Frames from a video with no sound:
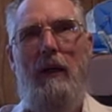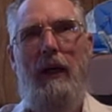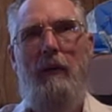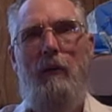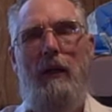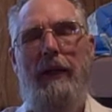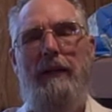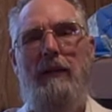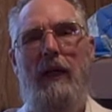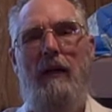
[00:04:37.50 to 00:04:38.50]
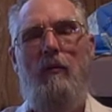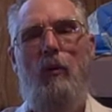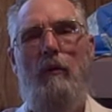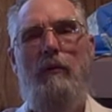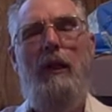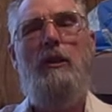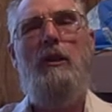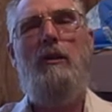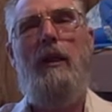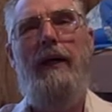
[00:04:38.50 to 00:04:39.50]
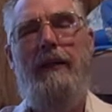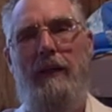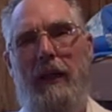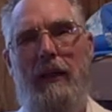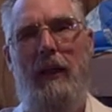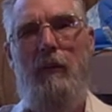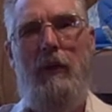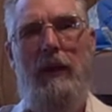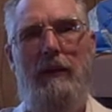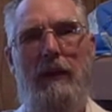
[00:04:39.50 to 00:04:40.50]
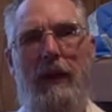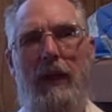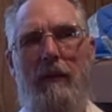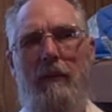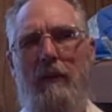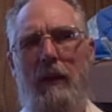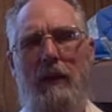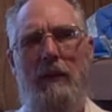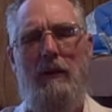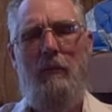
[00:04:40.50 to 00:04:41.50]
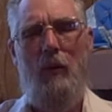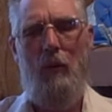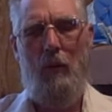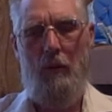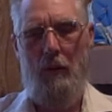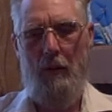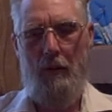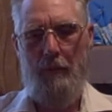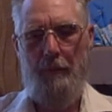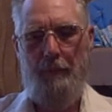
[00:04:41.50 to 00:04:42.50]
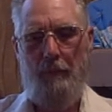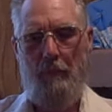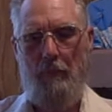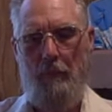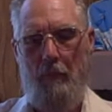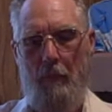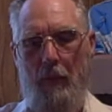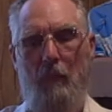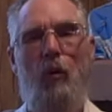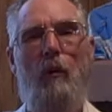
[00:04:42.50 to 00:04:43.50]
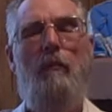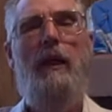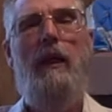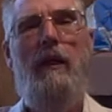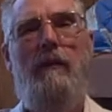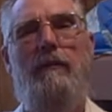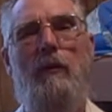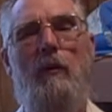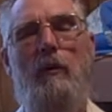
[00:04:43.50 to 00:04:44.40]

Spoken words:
I would like to have more visions like that. I would like to have things more meaningful